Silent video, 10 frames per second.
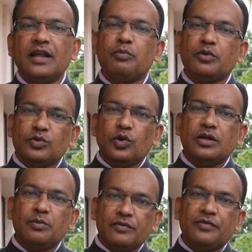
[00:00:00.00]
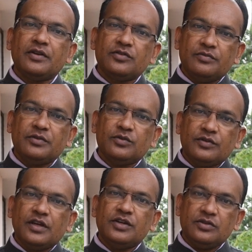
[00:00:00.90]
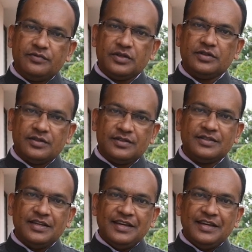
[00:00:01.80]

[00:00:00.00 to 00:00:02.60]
Apostolic Preference of the Society of Jesus.